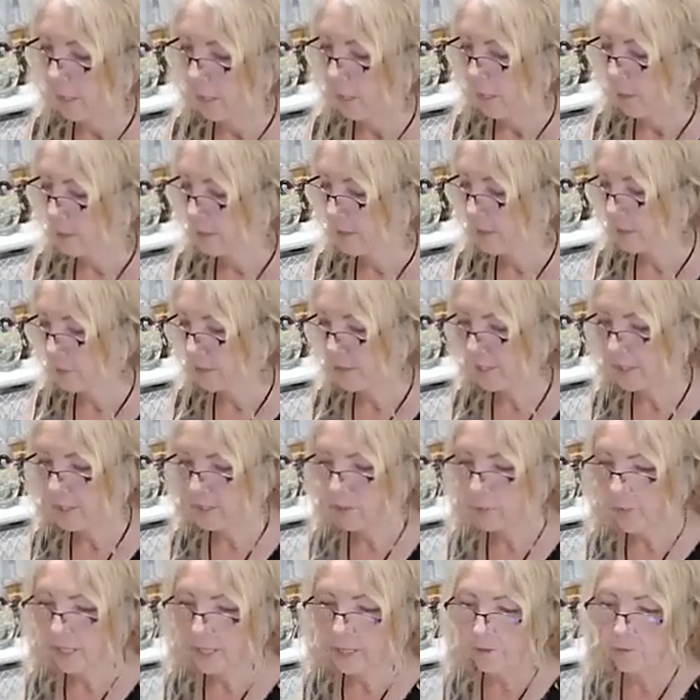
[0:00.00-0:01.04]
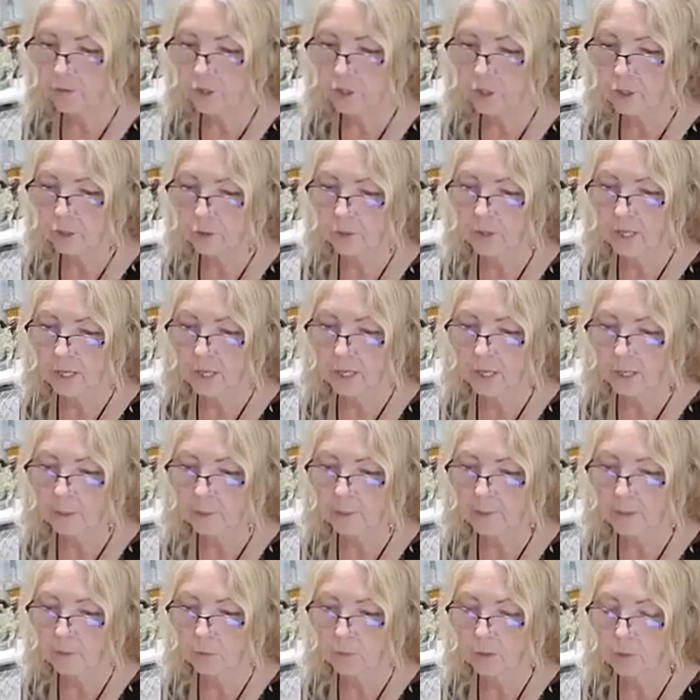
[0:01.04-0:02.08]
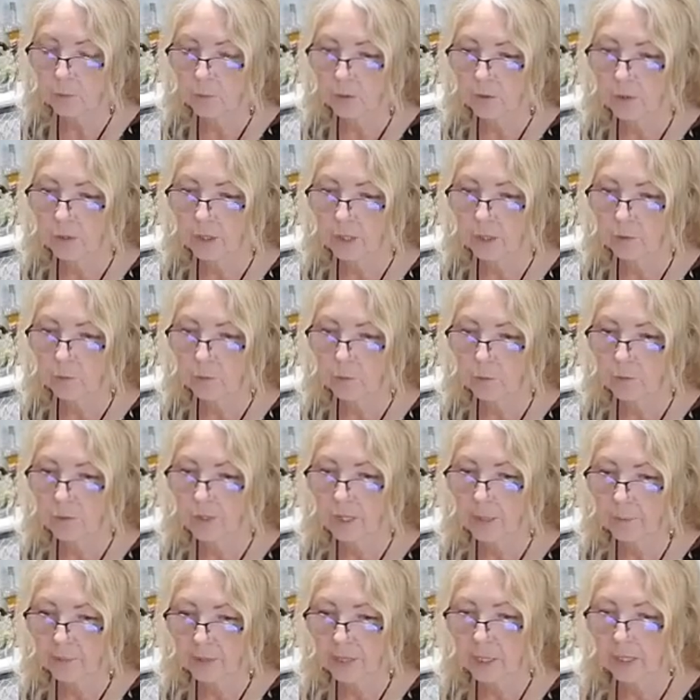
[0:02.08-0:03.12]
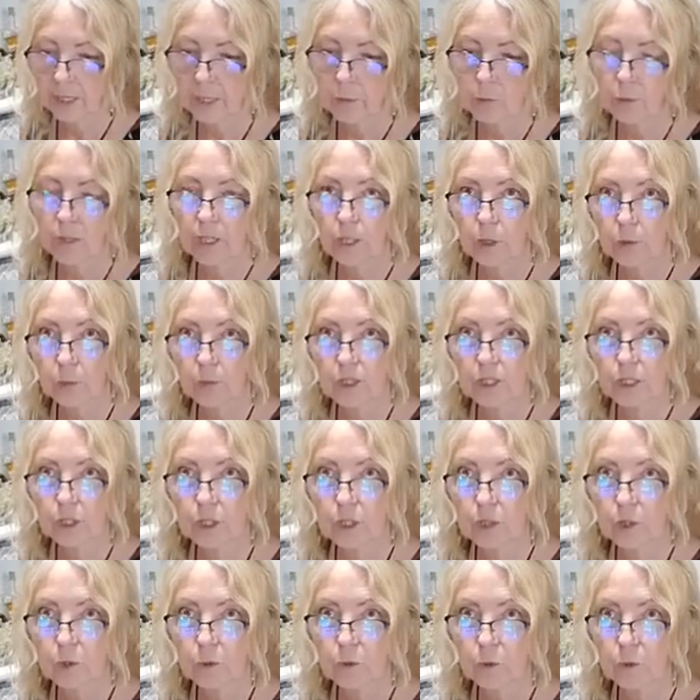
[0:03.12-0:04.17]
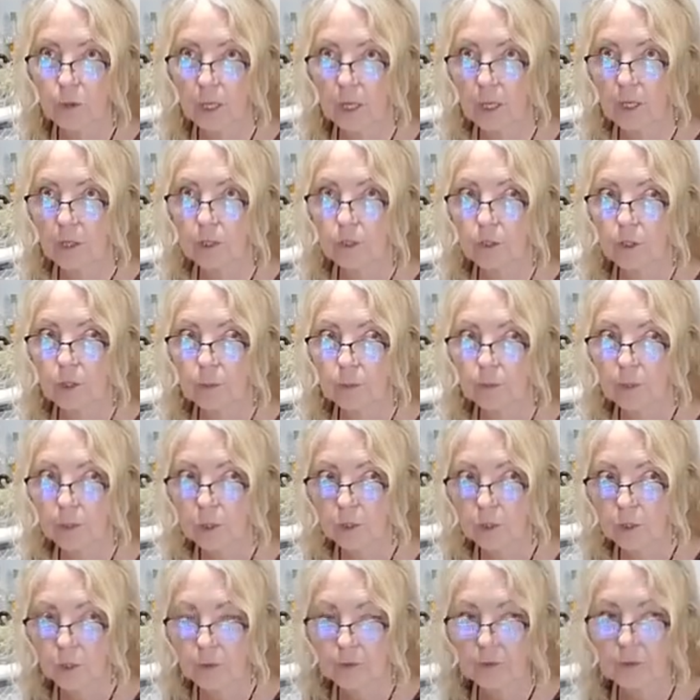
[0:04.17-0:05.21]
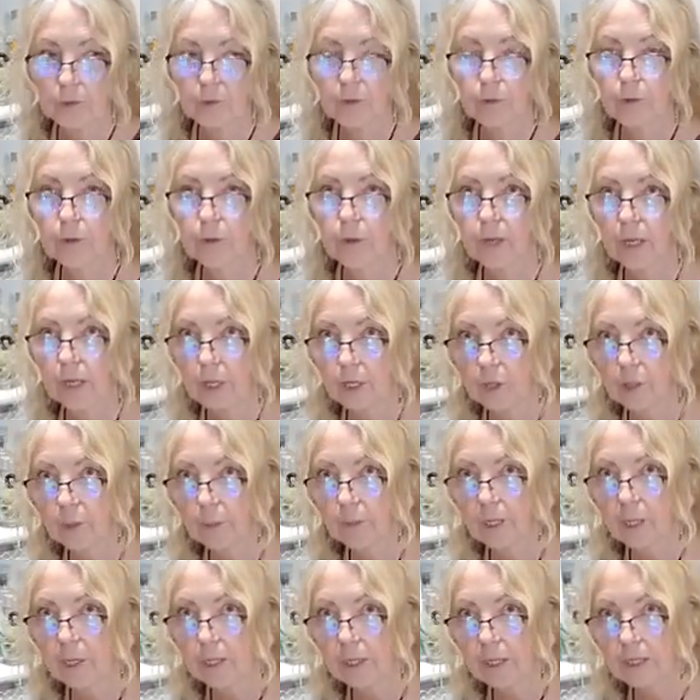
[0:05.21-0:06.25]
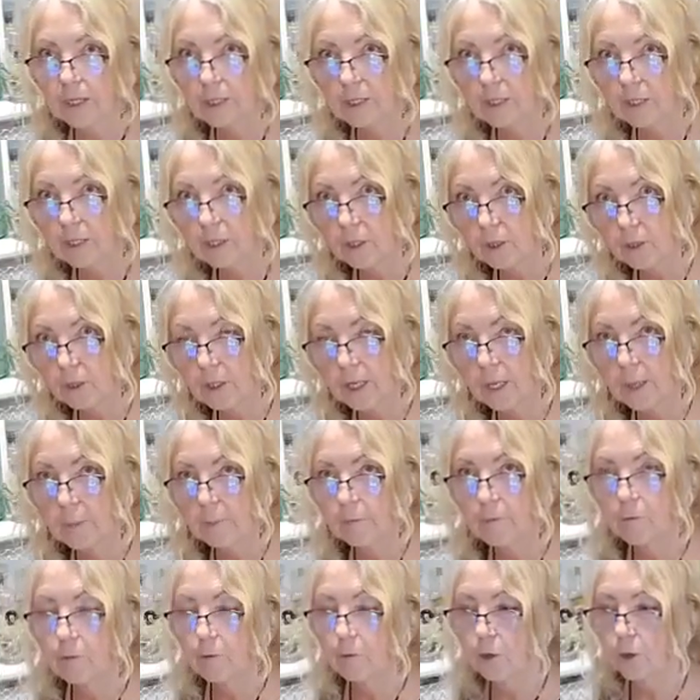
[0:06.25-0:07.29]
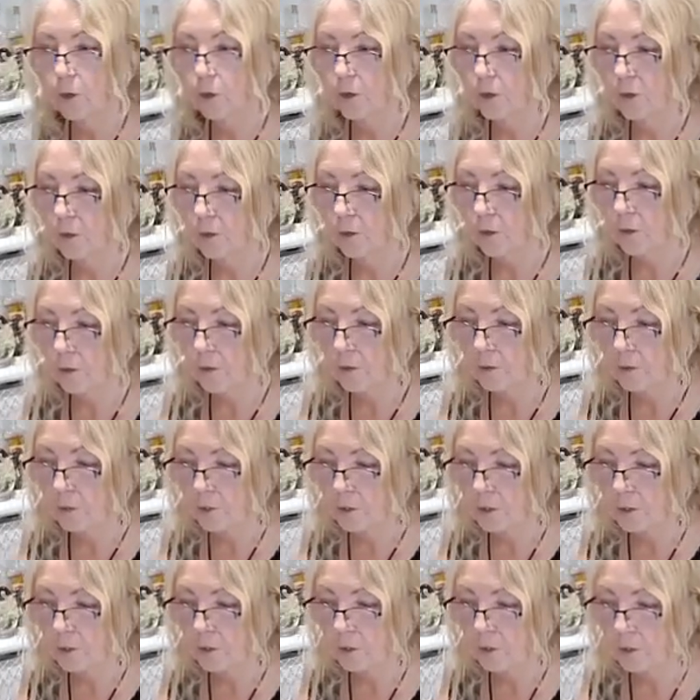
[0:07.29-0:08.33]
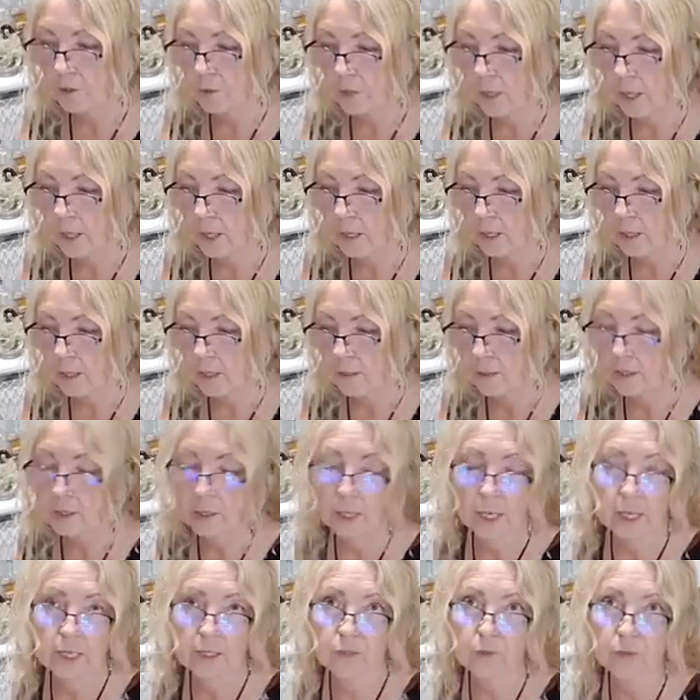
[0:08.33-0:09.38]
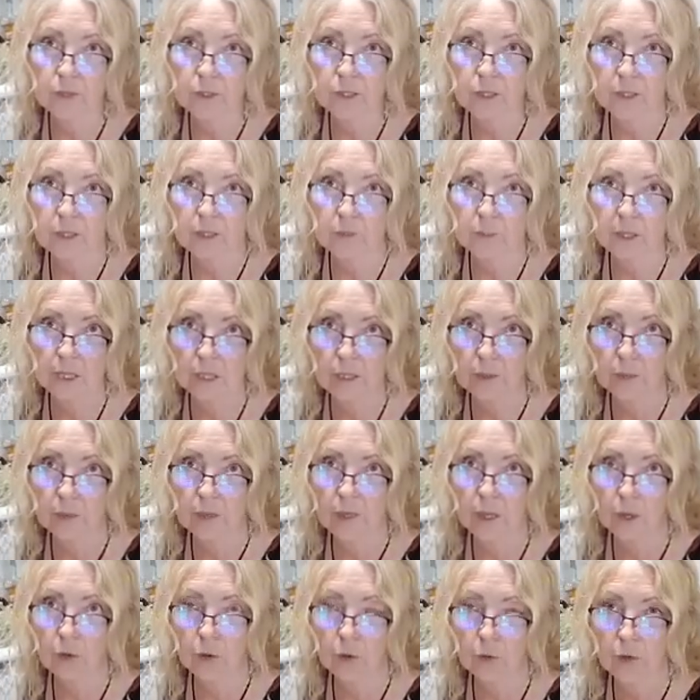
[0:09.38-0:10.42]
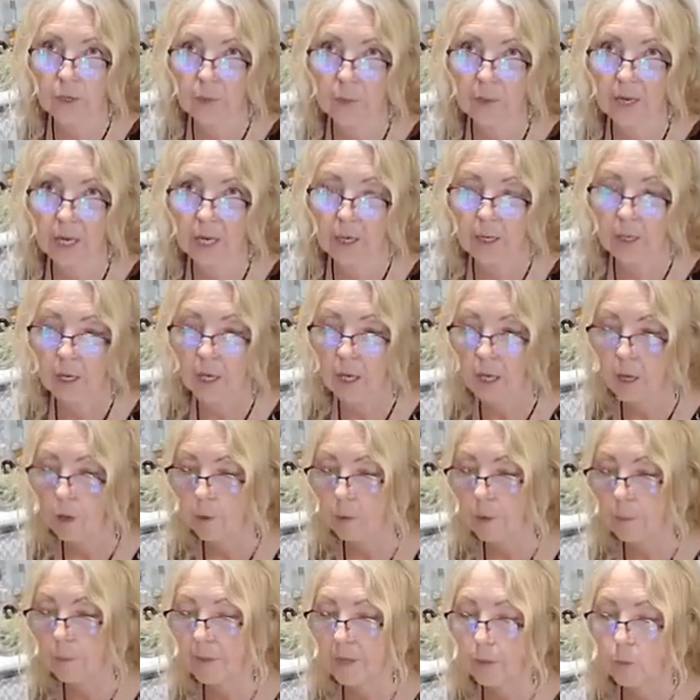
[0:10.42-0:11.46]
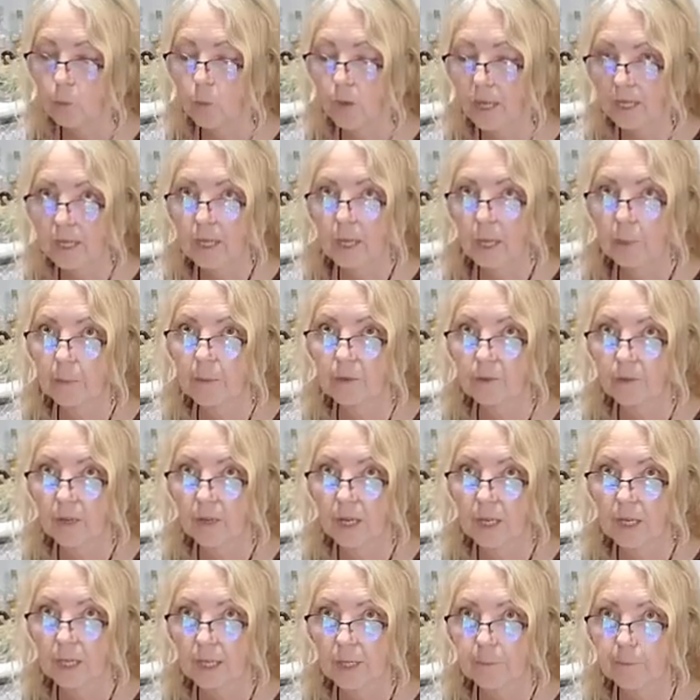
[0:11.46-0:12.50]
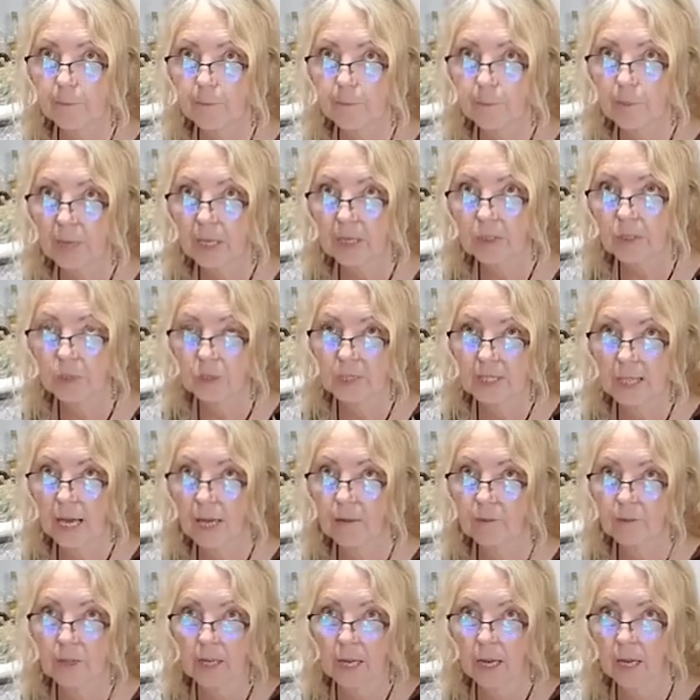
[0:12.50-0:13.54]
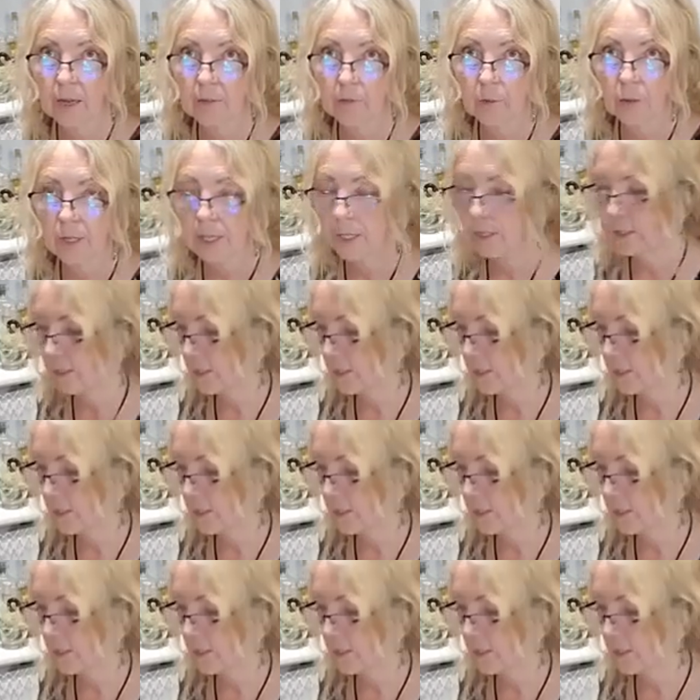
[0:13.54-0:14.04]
So since we have 2 cups, typically what you would do to preserve it for elderberry syrup to last for 6 months without going bad would be 1 cup of honey. So it's half and half, right?